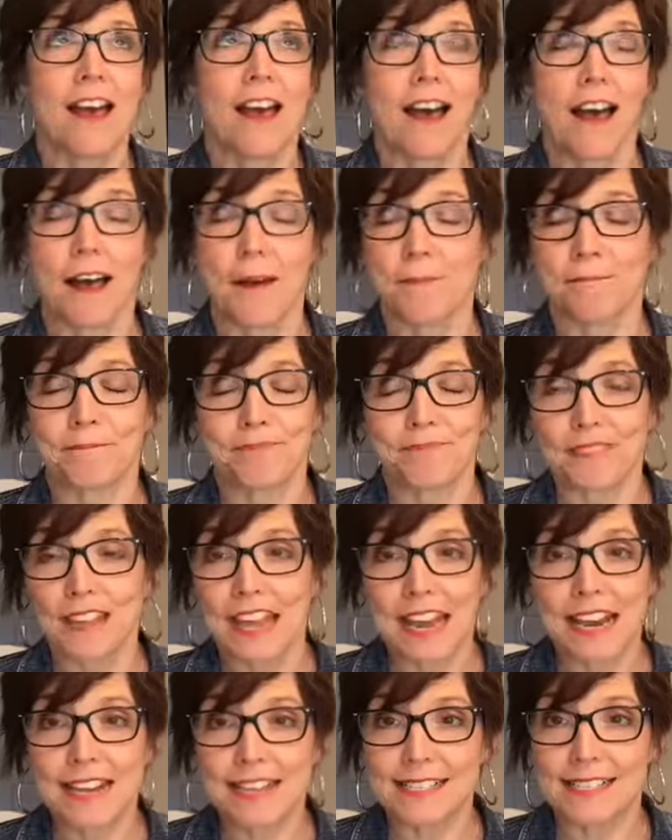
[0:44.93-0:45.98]
Um,
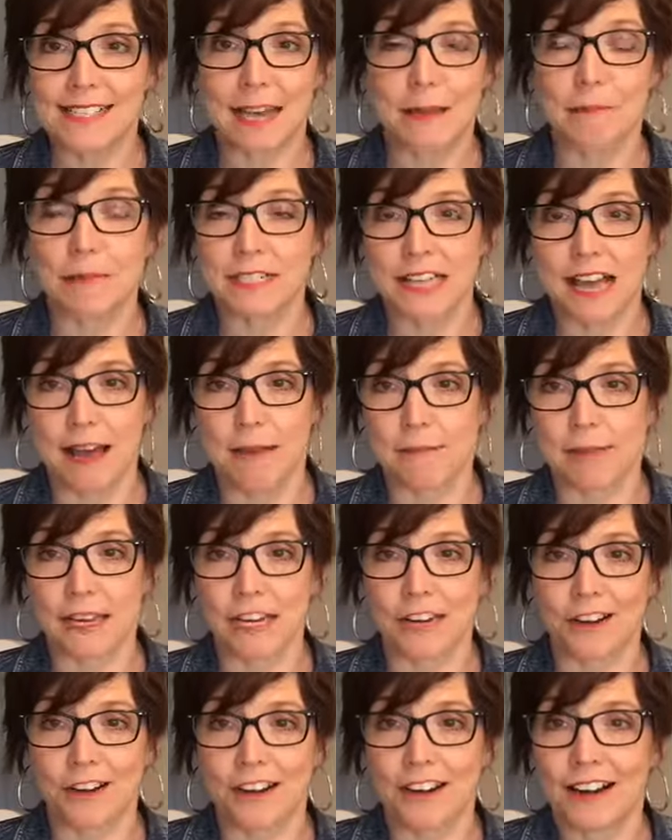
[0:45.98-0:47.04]
it is summertime
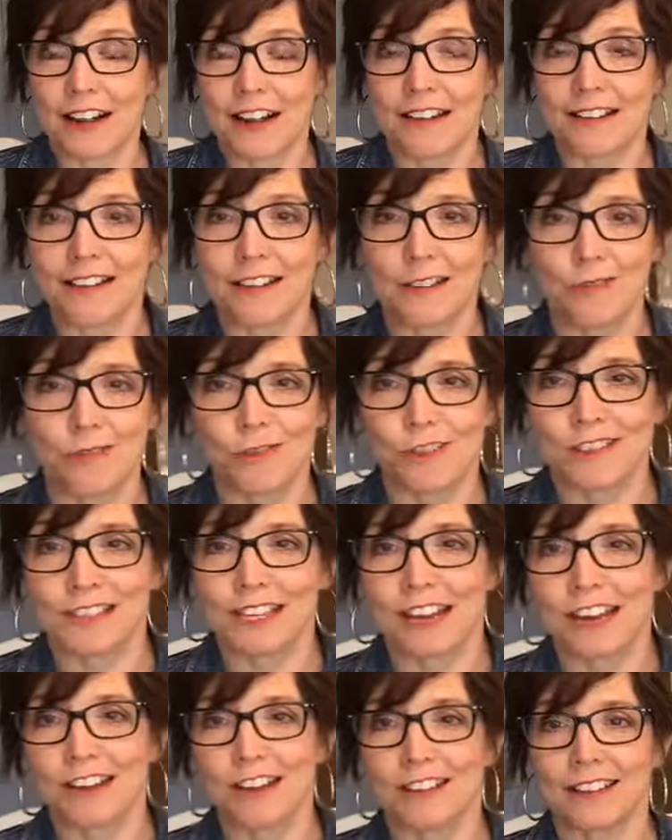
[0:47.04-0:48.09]
here in North
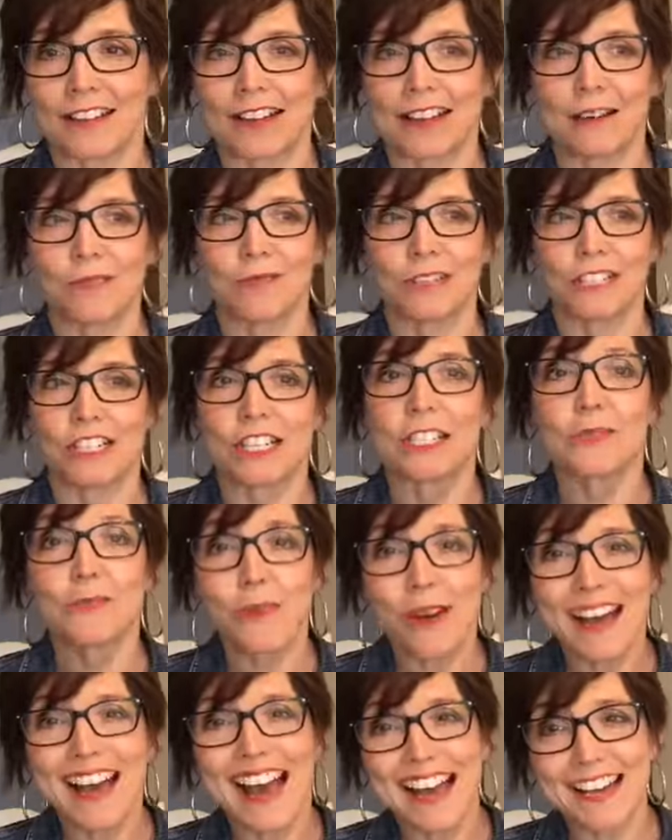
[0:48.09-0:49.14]
Carolina, which is
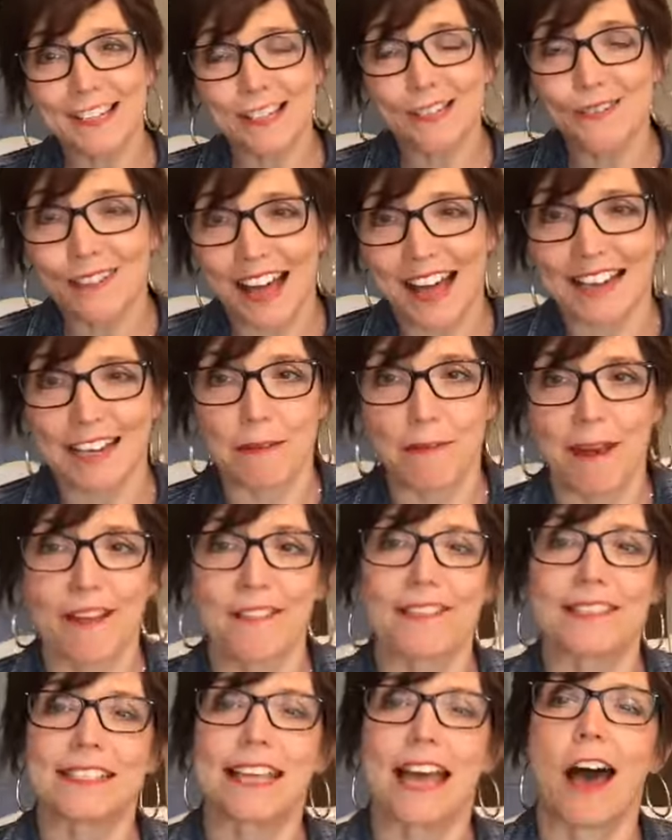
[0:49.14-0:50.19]
what I do like about
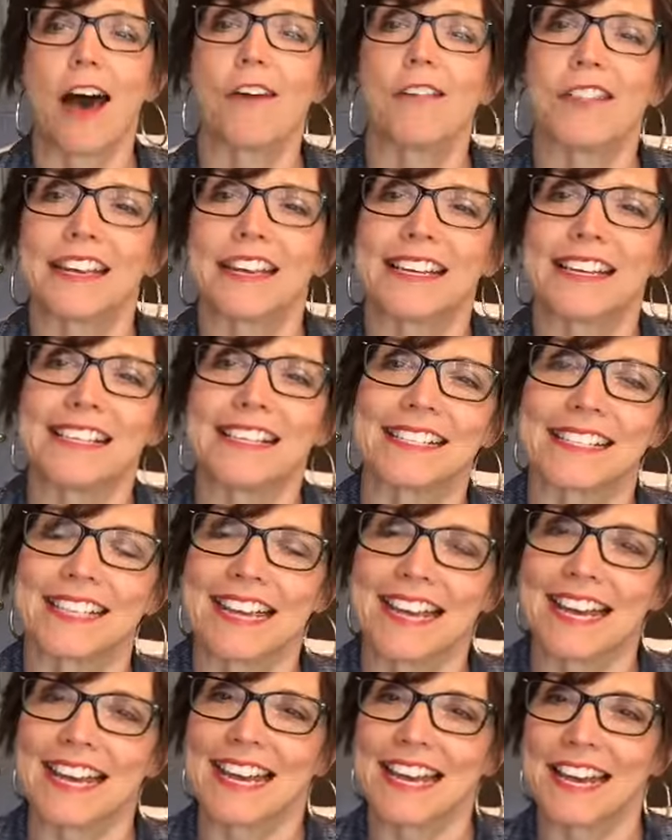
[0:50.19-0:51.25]
the South, is
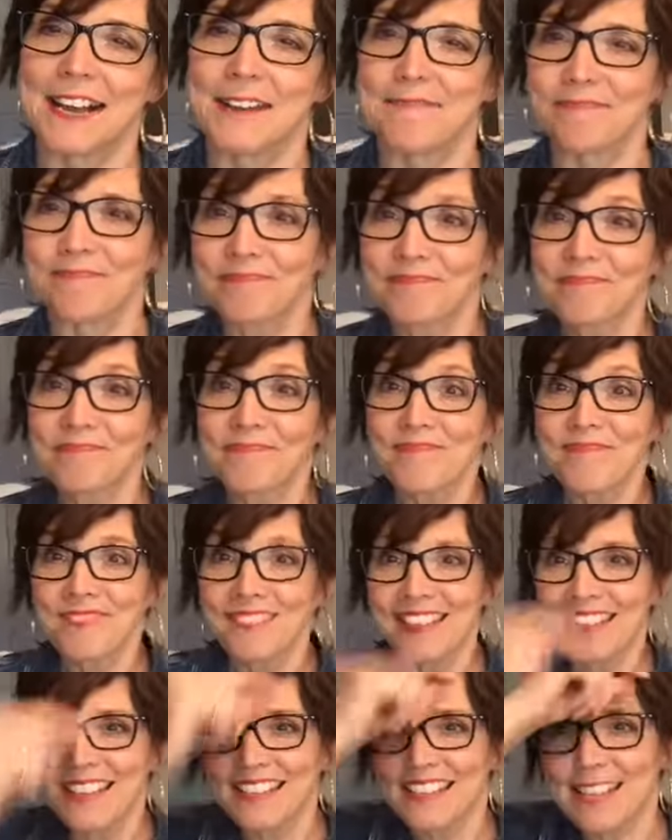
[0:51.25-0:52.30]
it um,
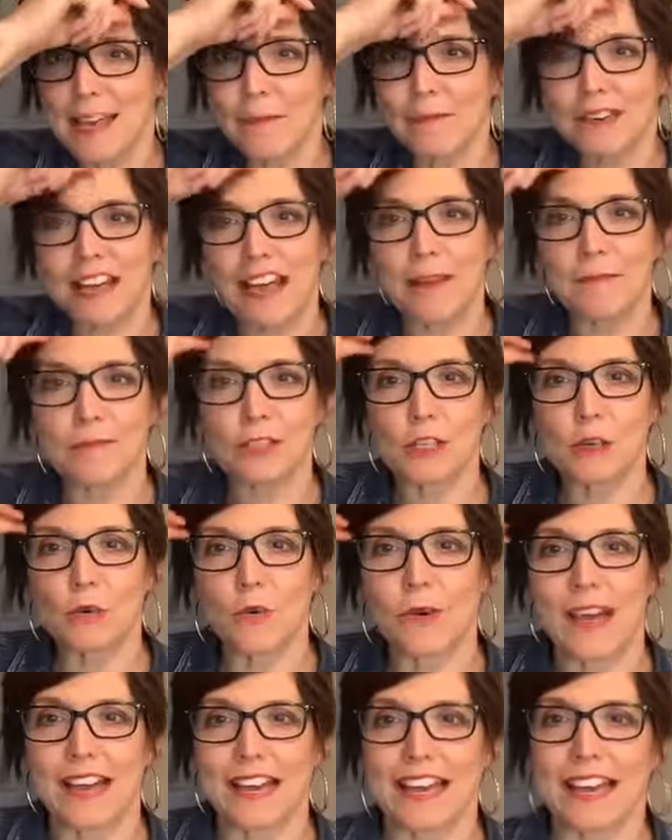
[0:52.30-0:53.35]
summer comes
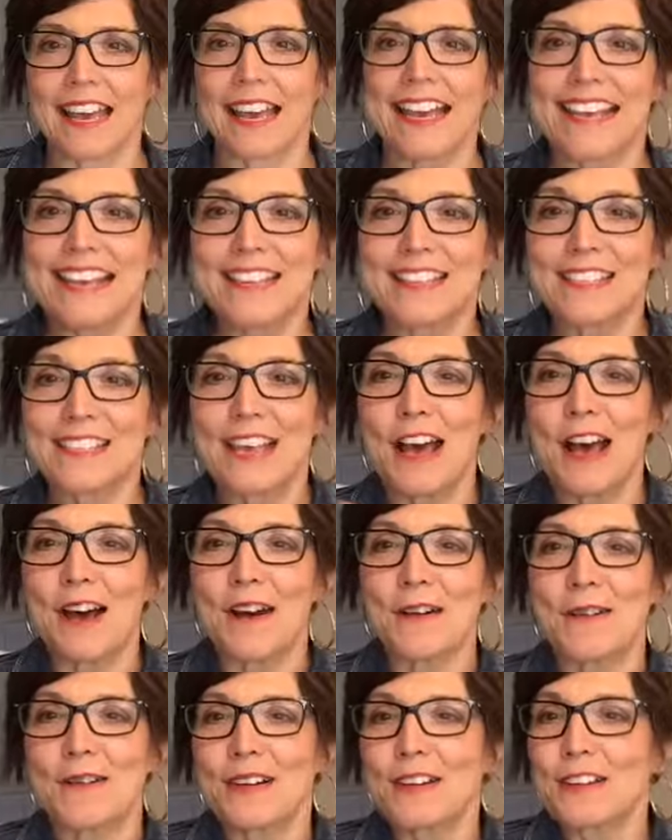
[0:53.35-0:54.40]
quick.
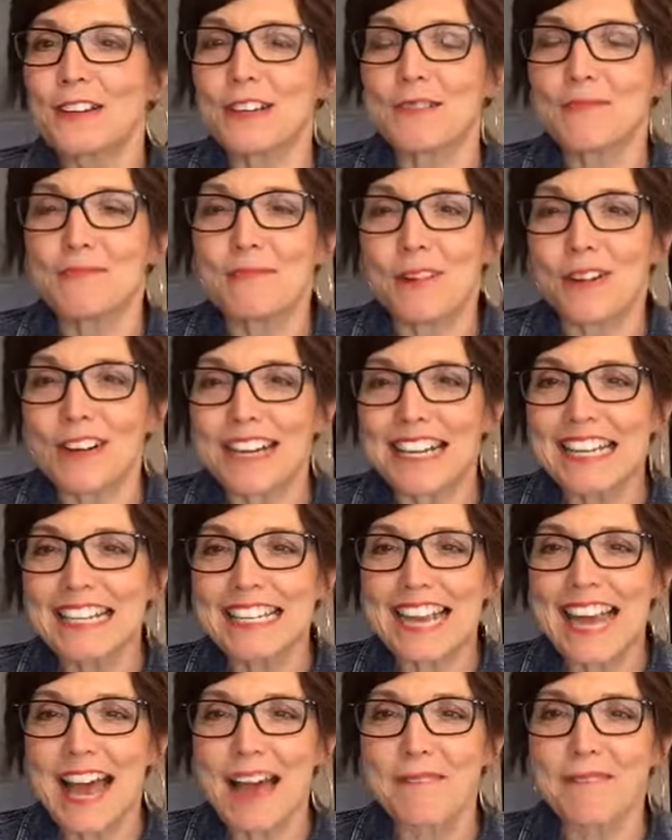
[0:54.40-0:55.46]
So good morning,
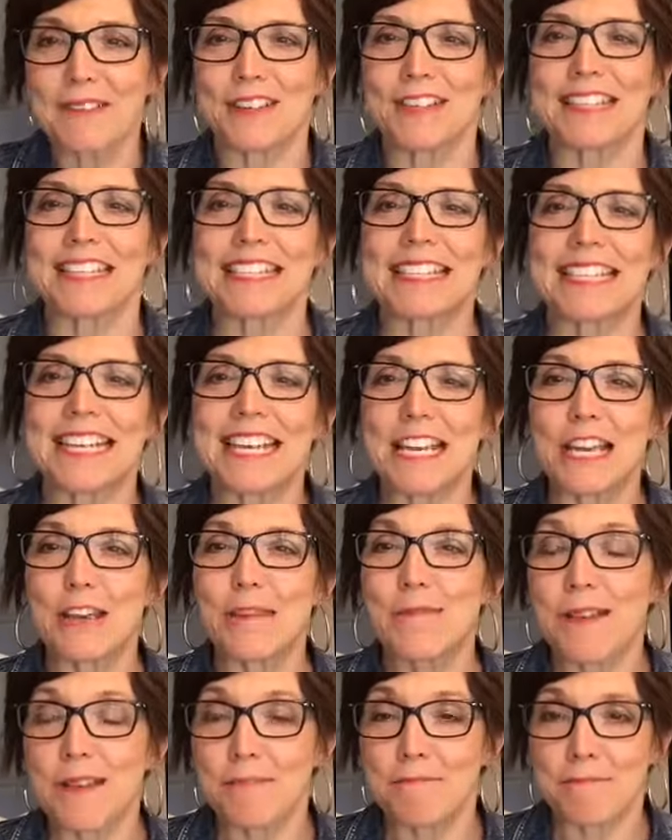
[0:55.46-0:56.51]
Deb. Good to see
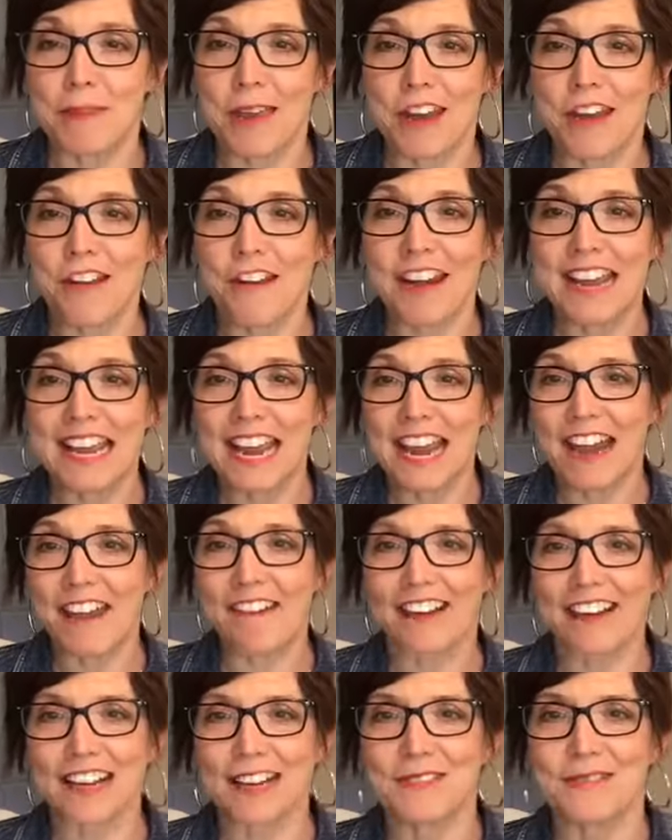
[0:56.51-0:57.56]
you. And Mary,
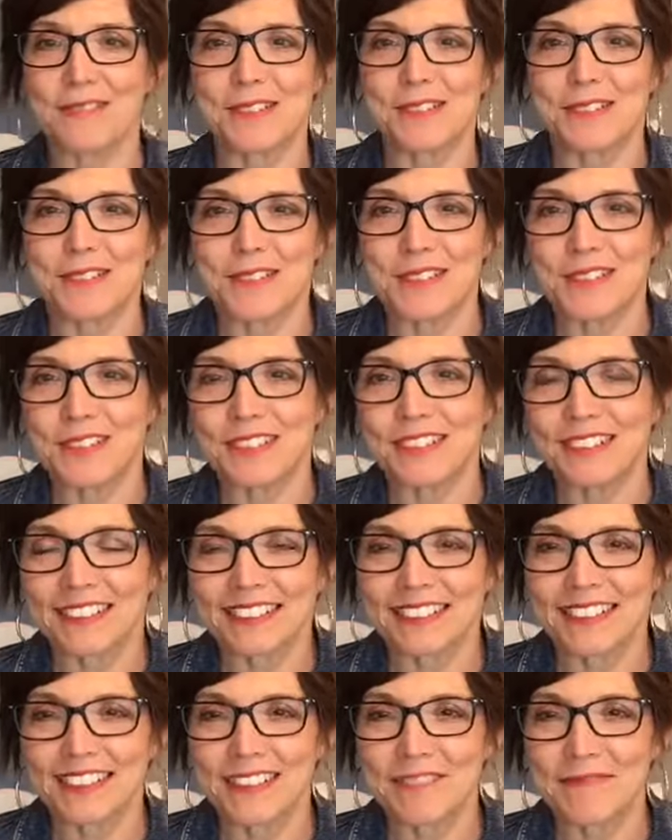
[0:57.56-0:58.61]
Erica Worcester,
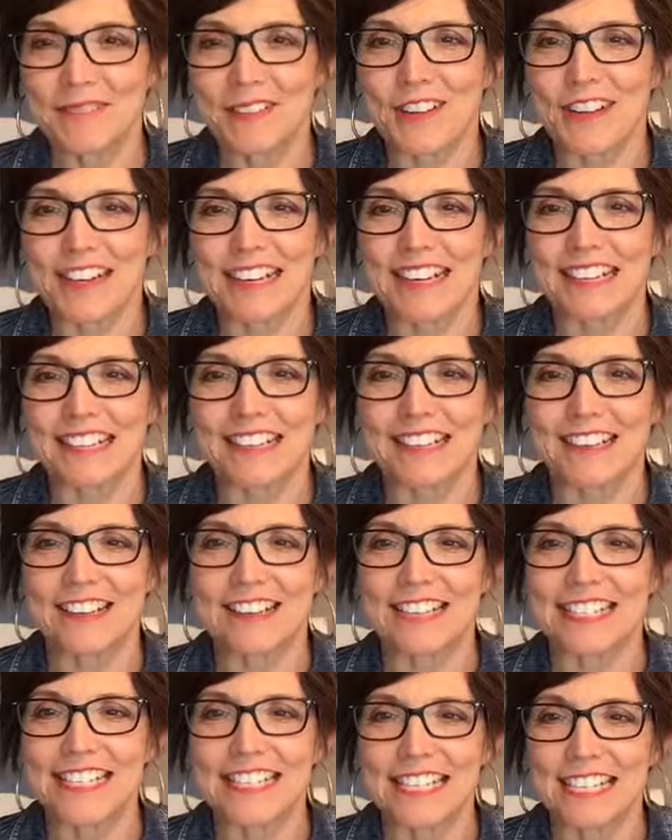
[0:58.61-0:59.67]
good morning. Good
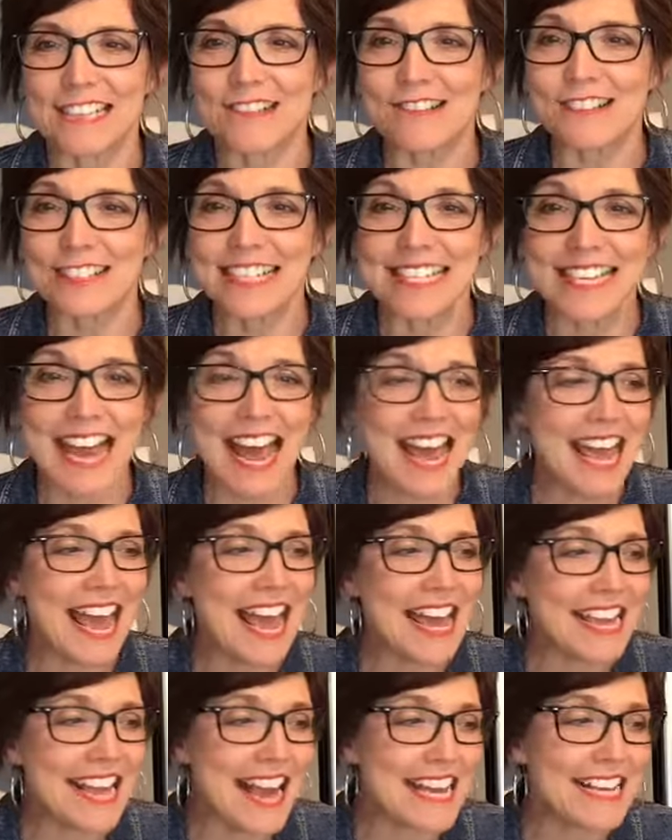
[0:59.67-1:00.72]
to see you today.
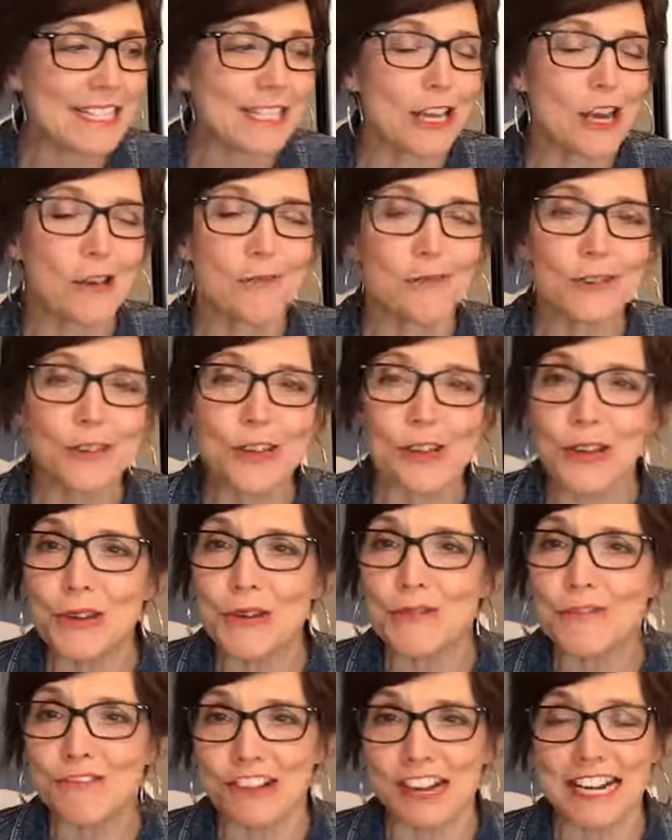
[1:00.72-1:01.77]
Hey guys, so
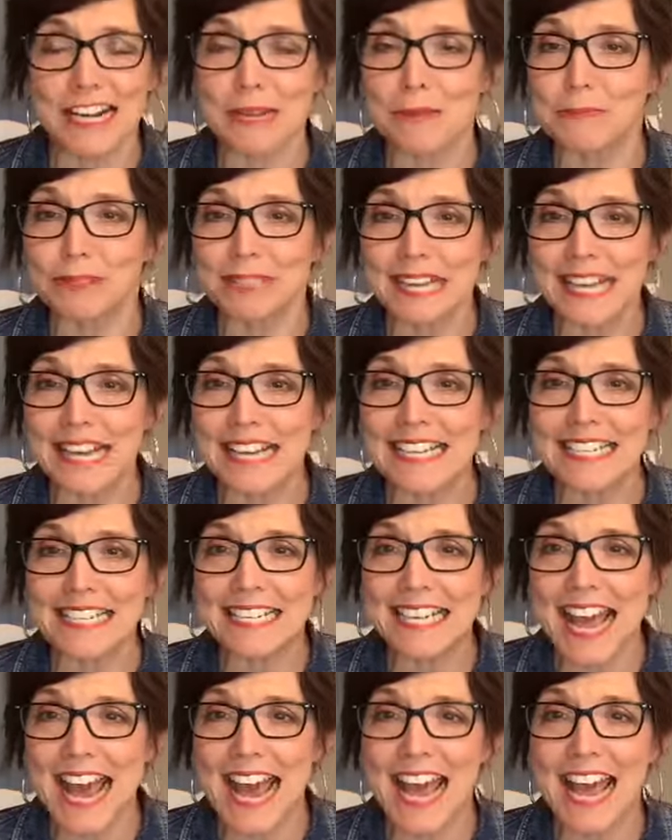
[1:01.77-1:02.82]
new reading plan
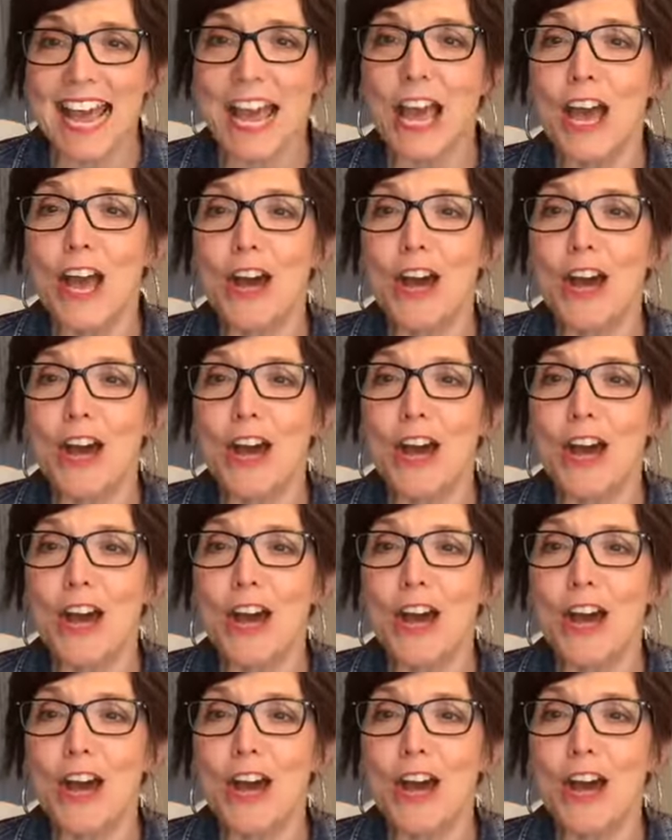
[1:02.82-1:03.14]
today.